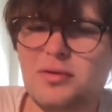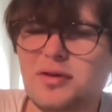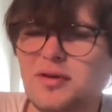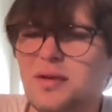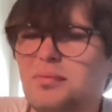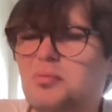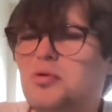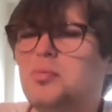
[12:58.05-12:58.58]
this
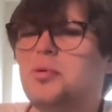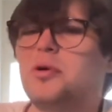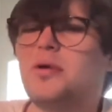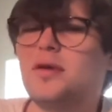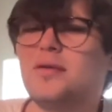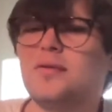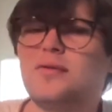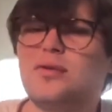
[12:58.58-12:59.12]
type of more
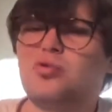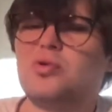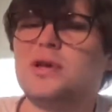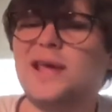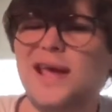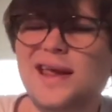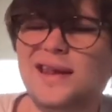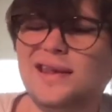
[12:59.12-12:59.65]
progressive,
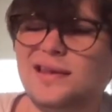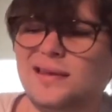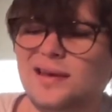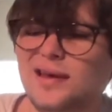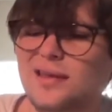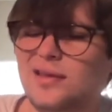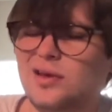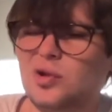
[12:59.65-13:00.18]
created
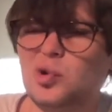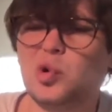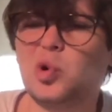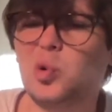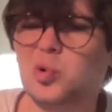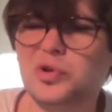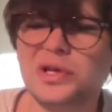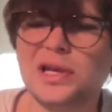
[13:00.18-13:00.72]
the
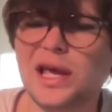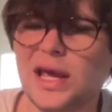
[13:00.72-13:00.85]
golden